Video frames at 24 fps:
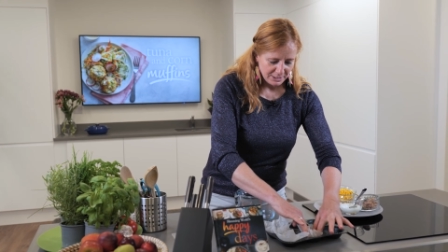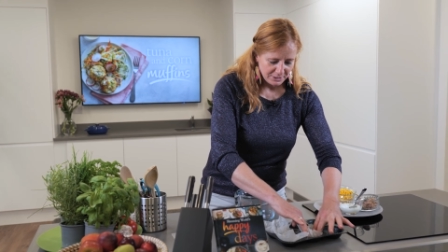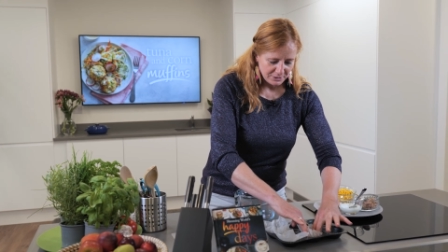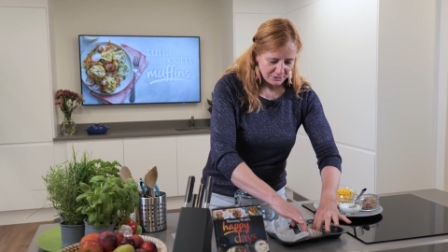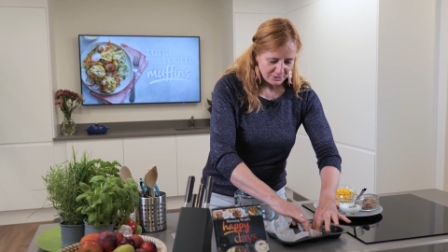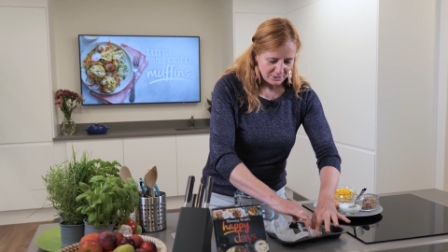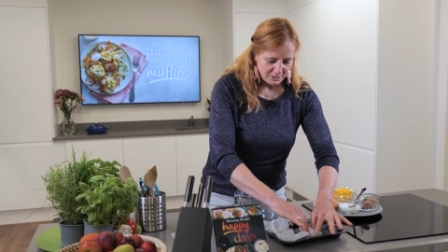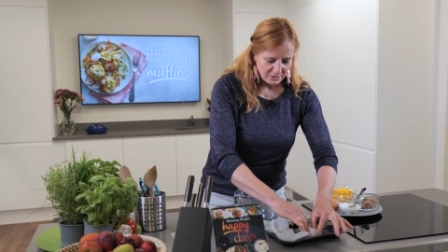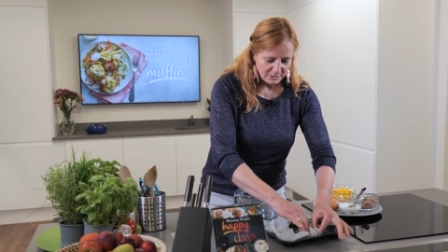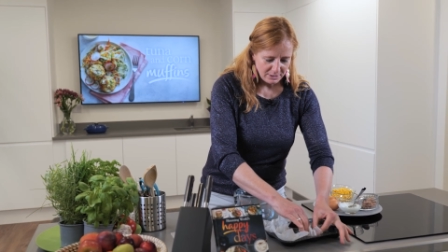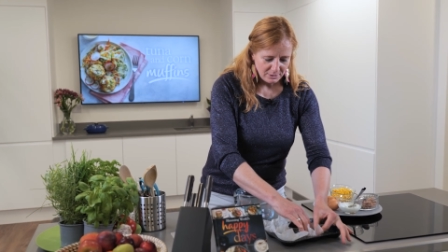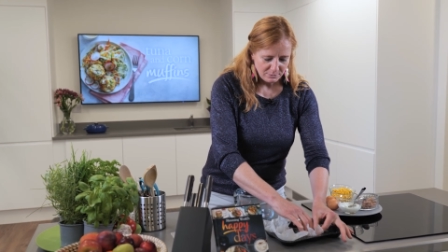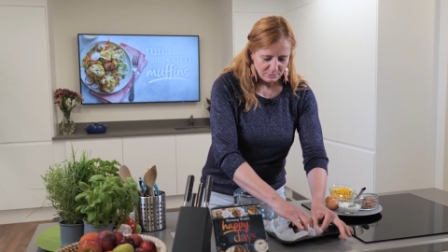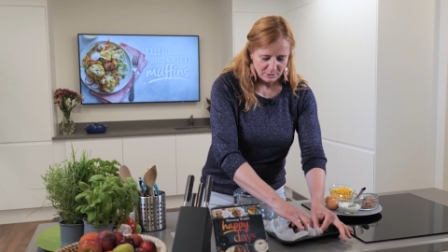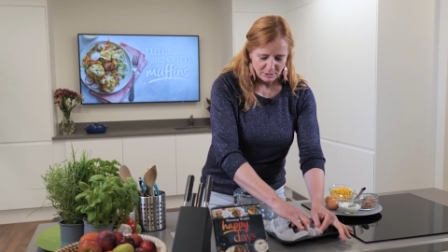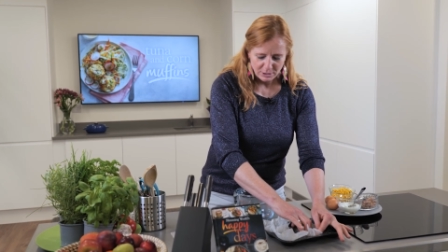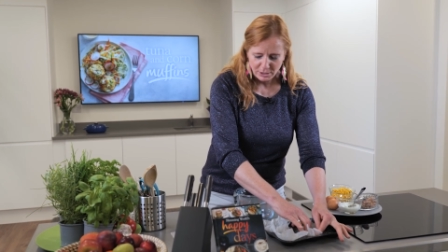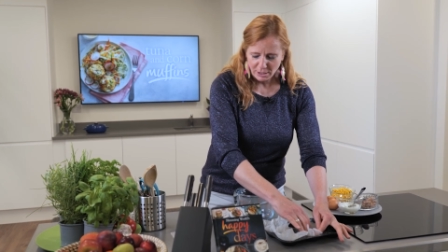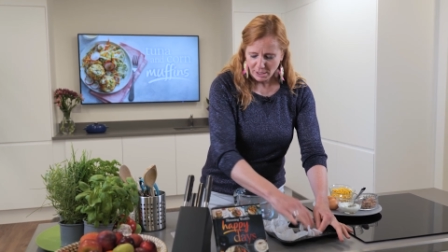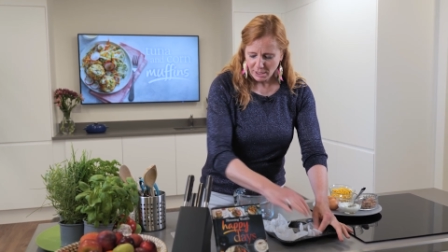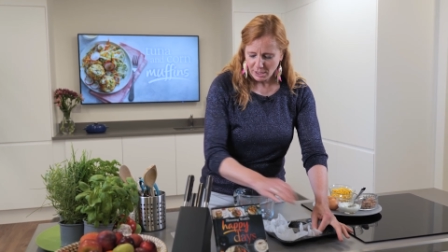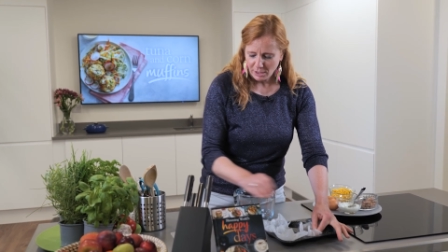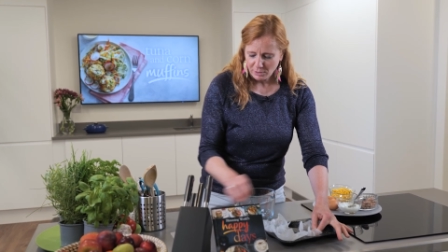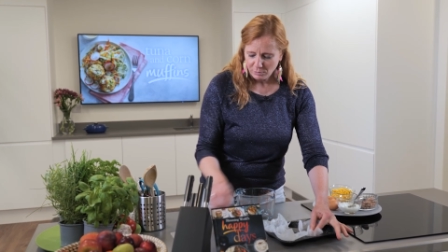So there we
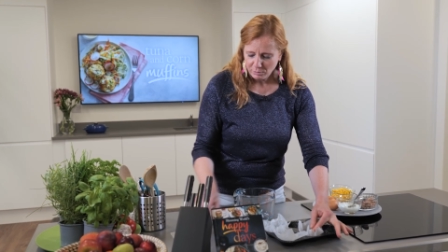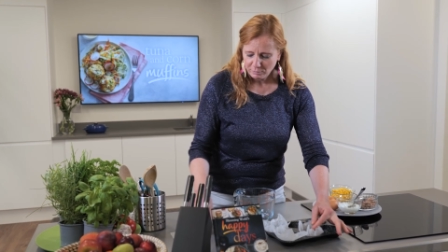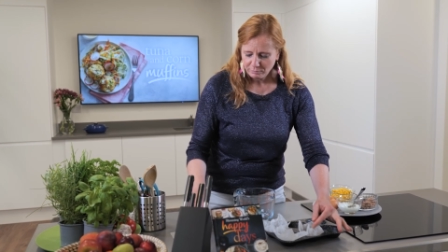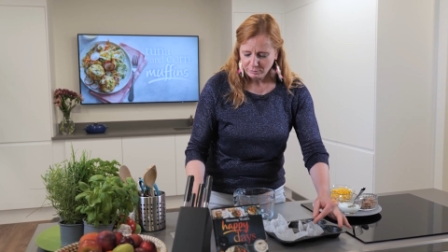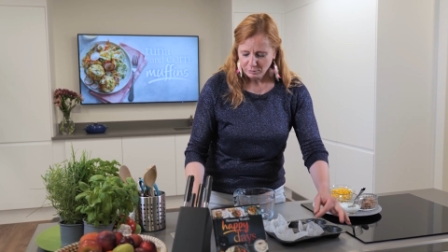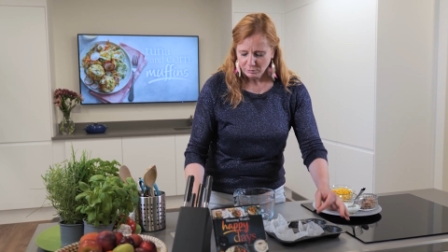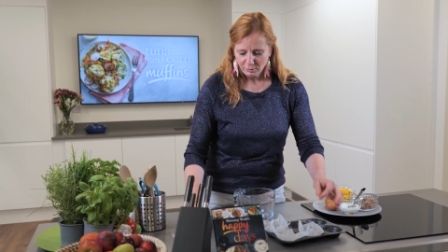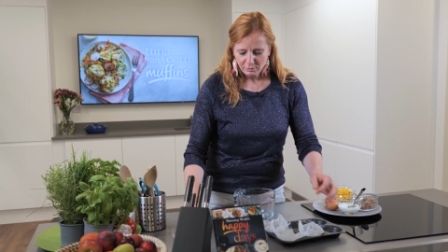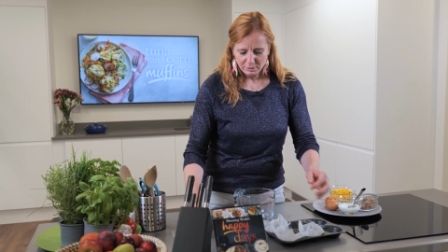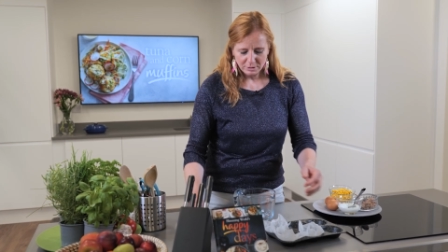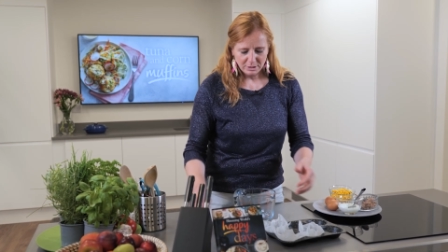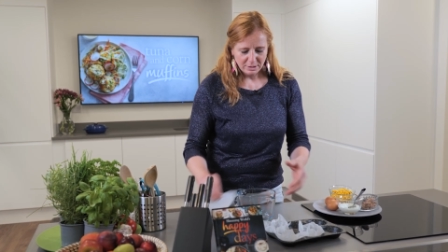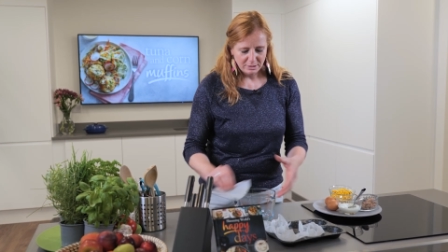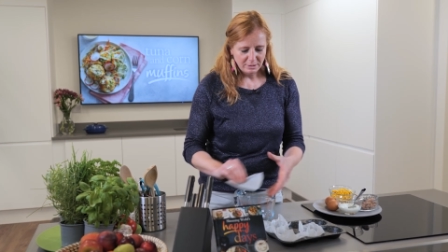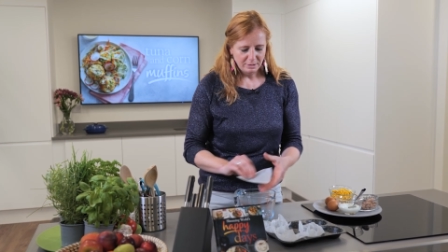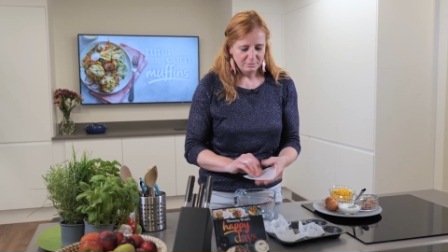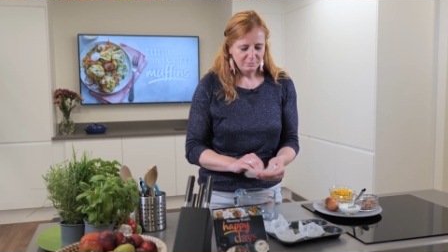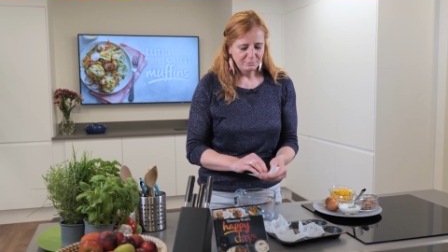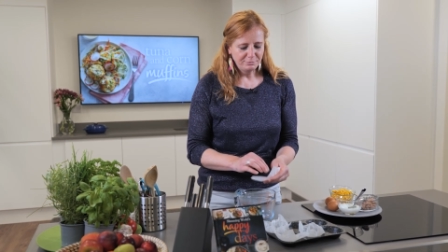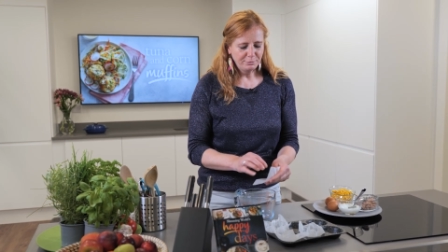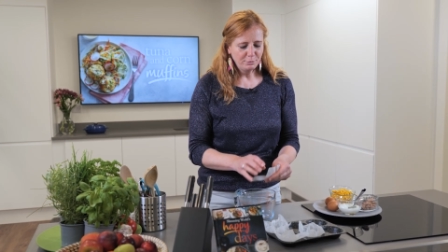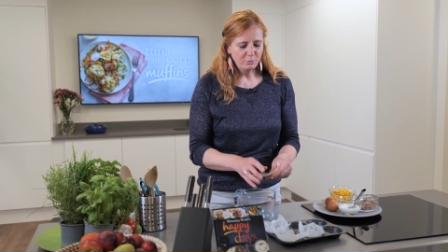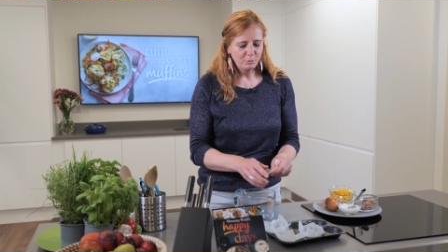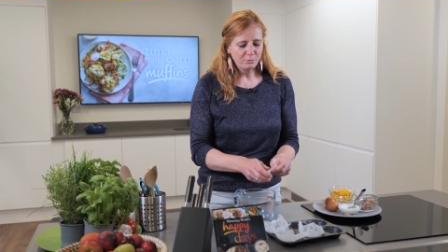go, we've got
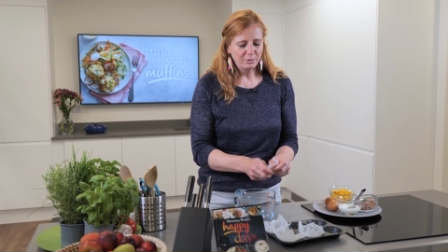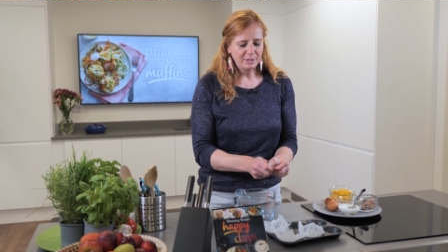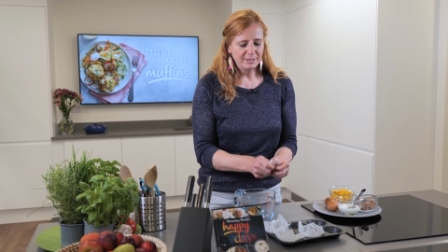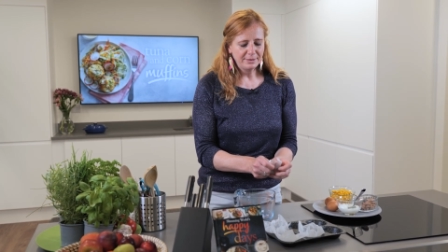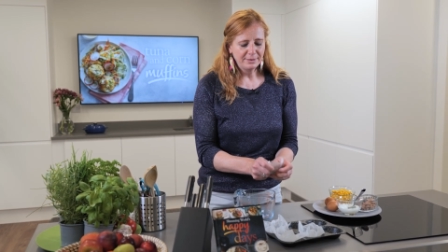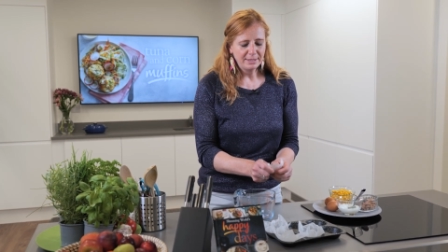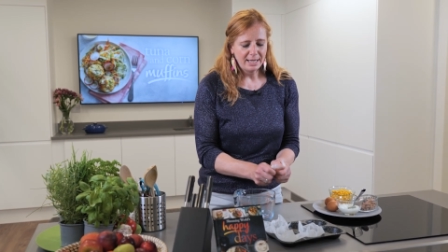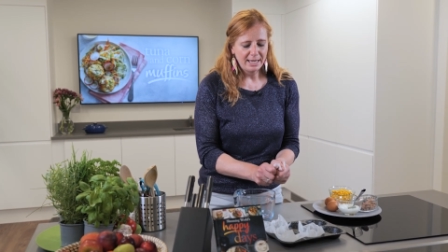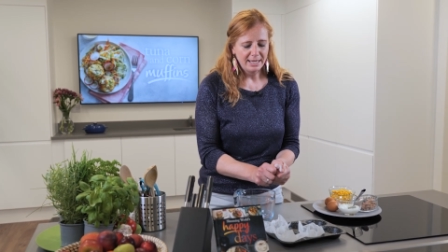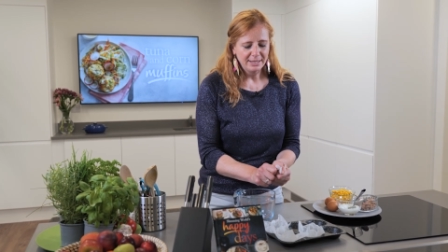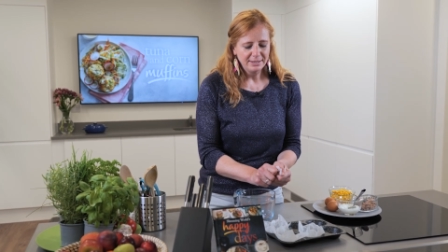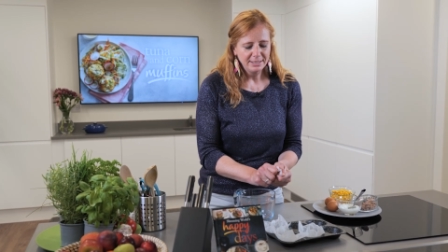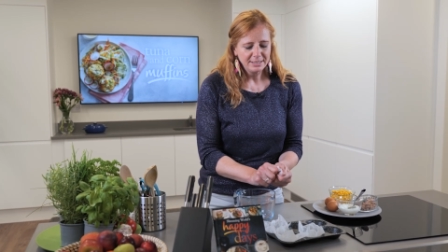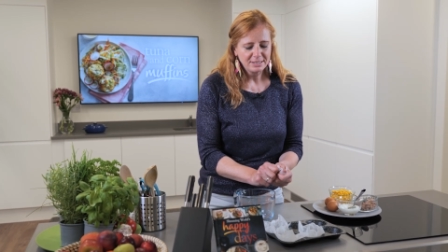four in there.